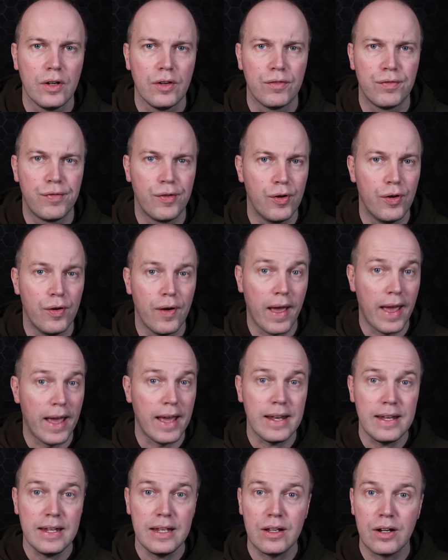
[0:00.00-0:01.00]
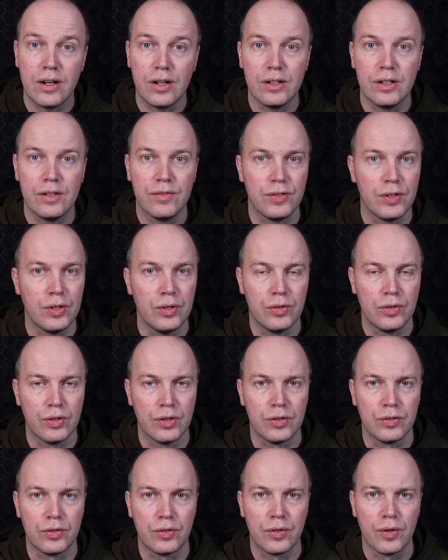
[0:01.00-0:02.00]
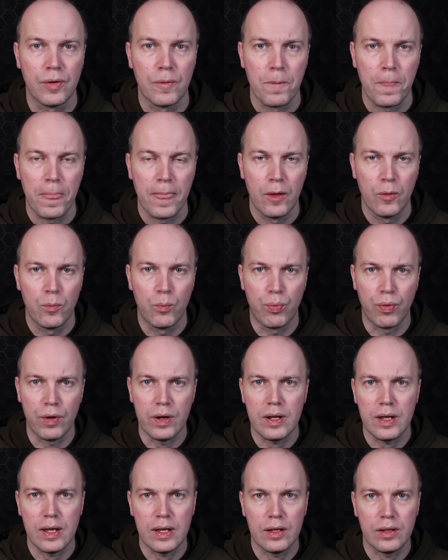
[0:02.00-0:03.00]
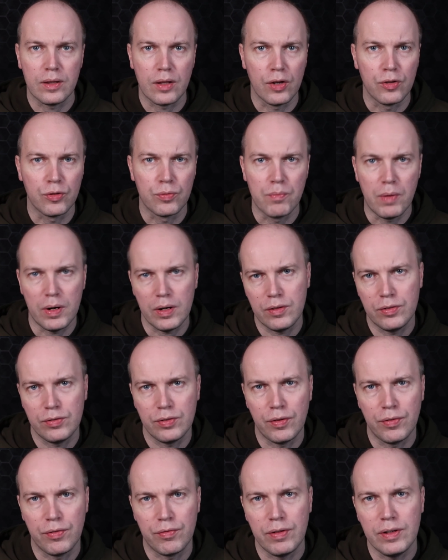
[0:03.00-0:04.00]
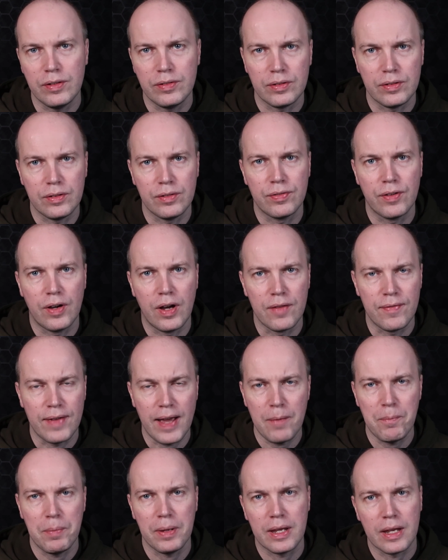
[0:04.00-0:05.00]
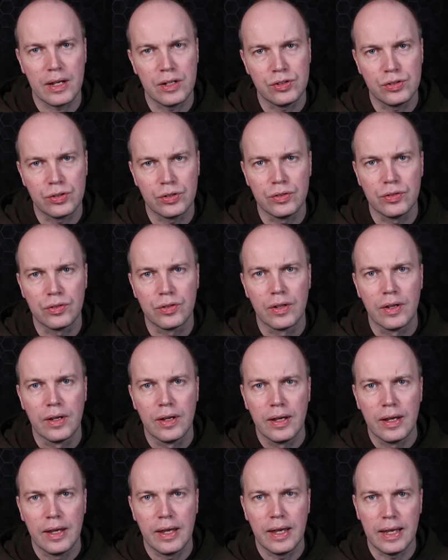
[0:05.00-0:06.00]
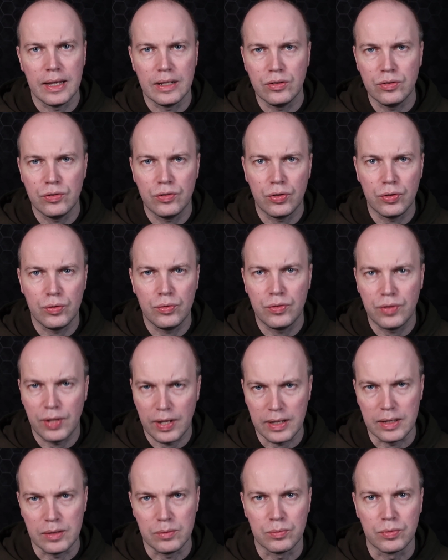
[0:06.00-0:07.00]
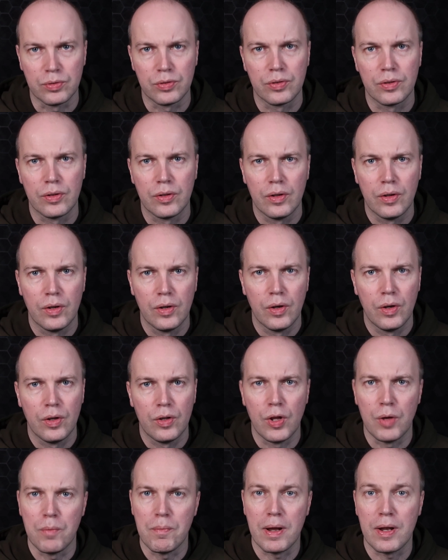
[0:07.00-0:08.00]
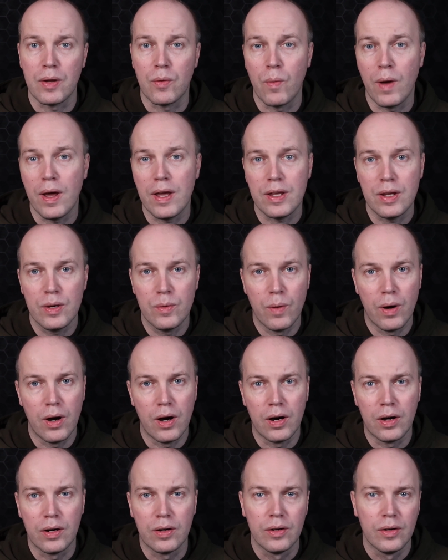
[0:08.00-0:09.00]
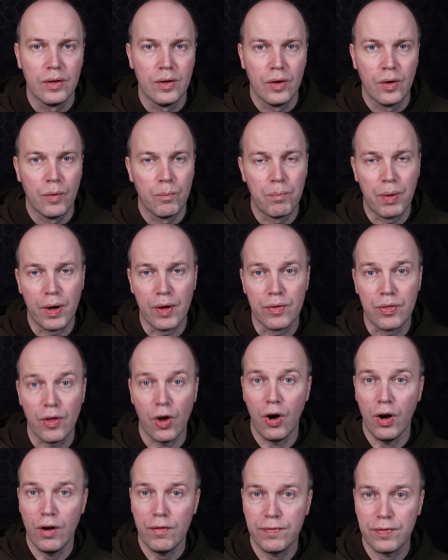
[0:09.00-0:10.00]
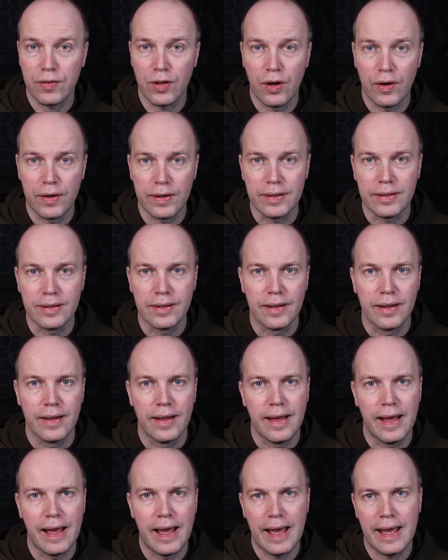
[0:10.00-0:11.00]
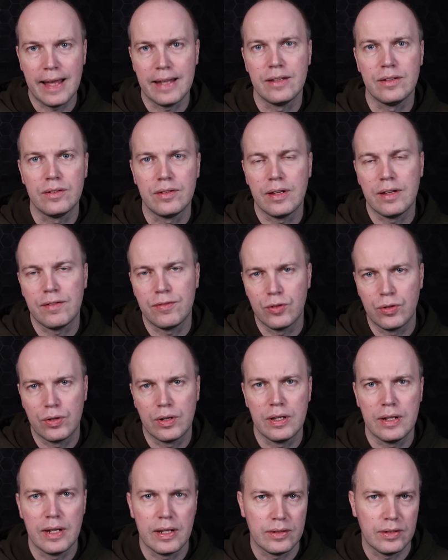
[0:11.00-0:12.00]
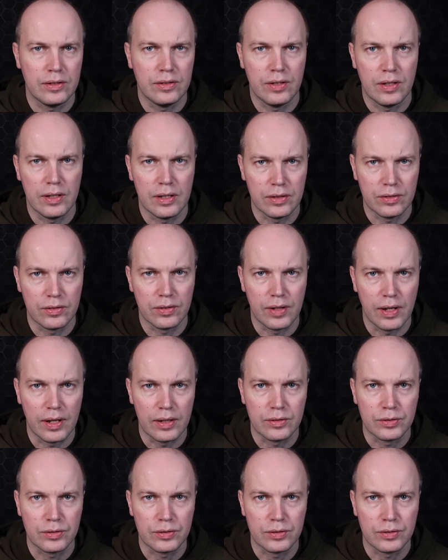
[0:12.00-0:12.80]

for any kind of users, bringing those Microsoft 365 applications into Teams, no matter where you are, both offline and if you're connected to the internet.